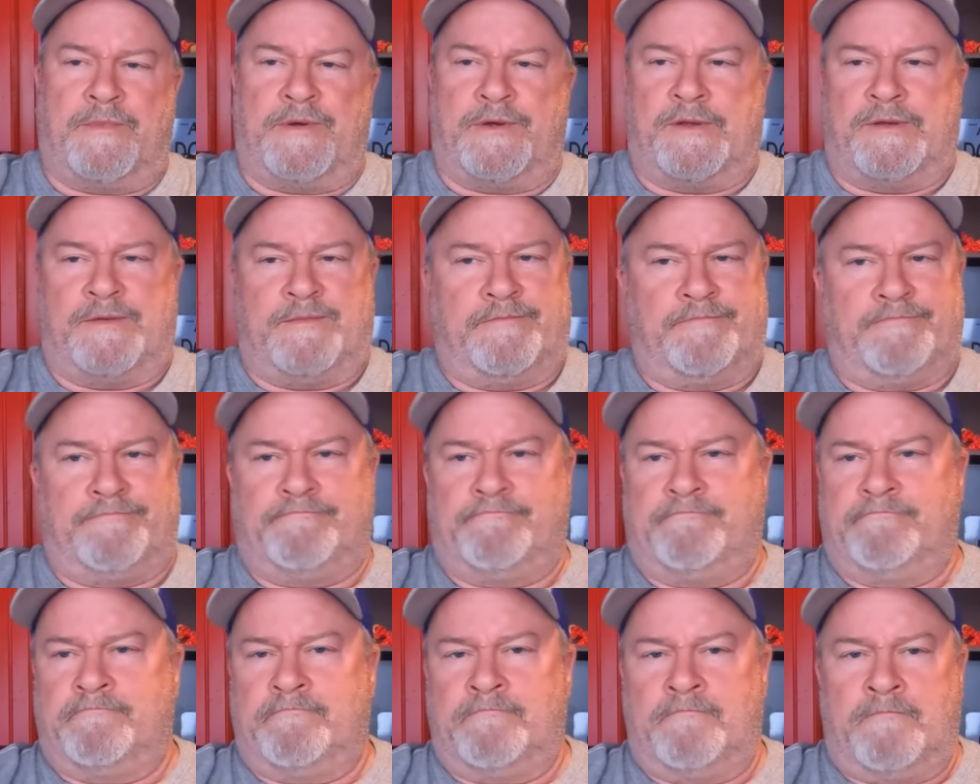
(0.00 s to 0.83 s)
but
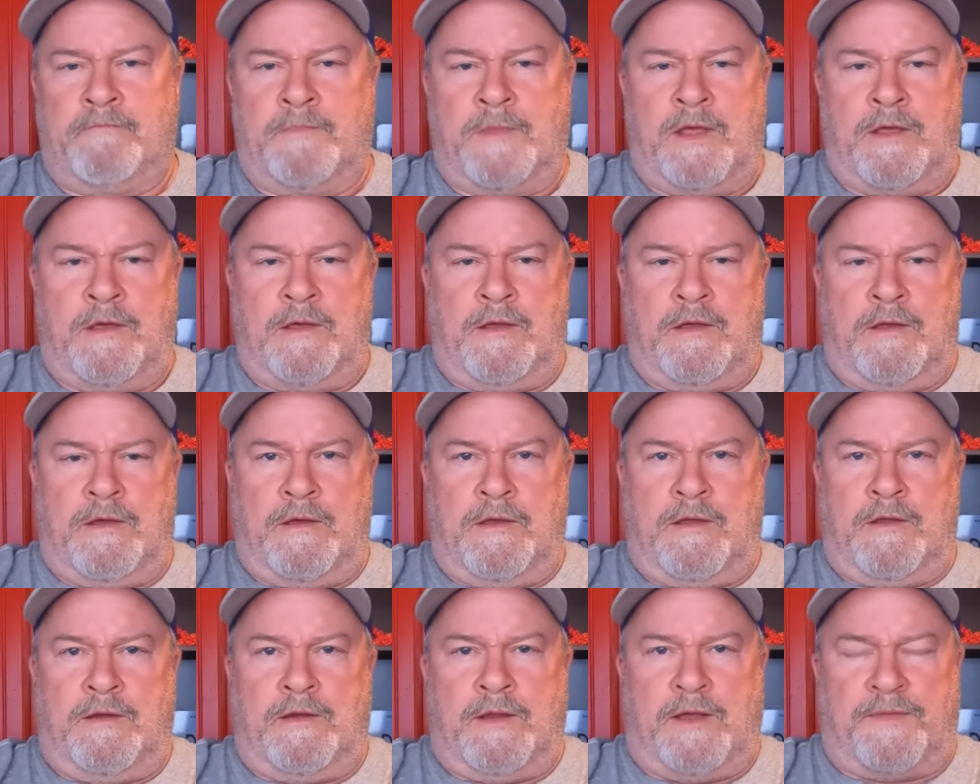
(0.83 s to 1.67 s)

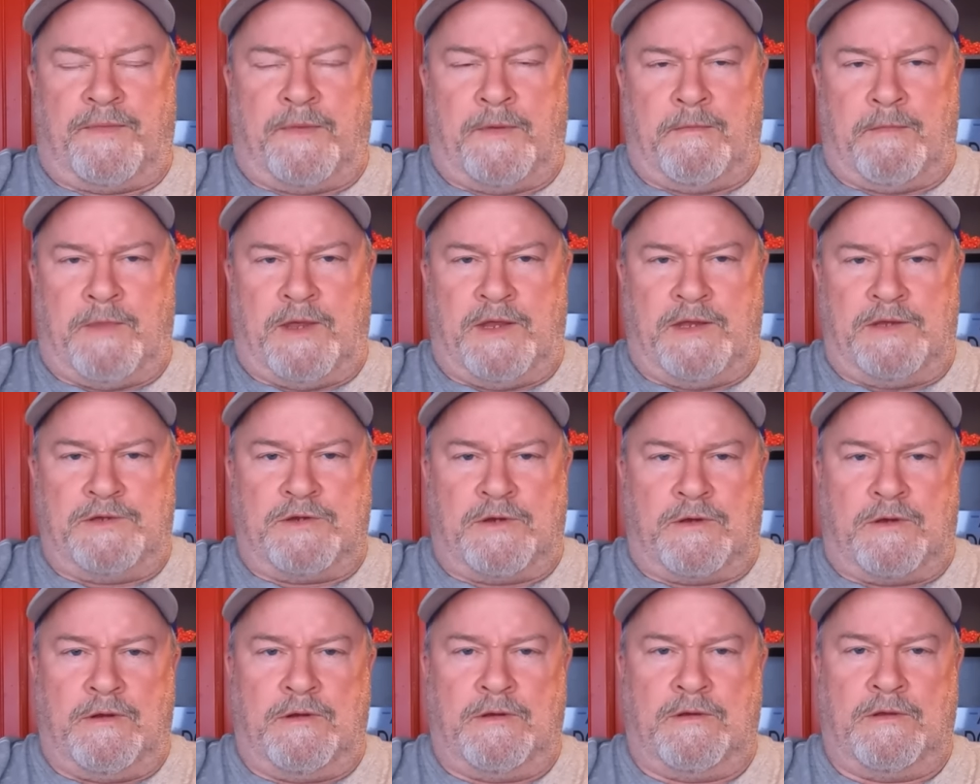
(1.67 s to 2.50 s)
nothing
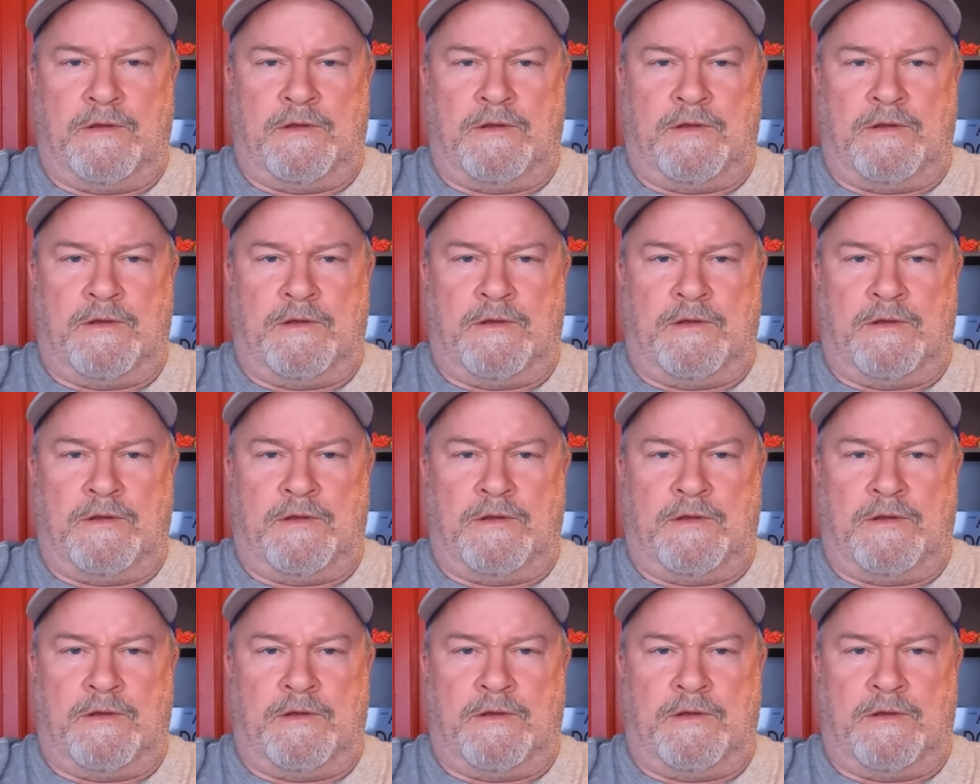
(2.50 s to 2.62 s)
major.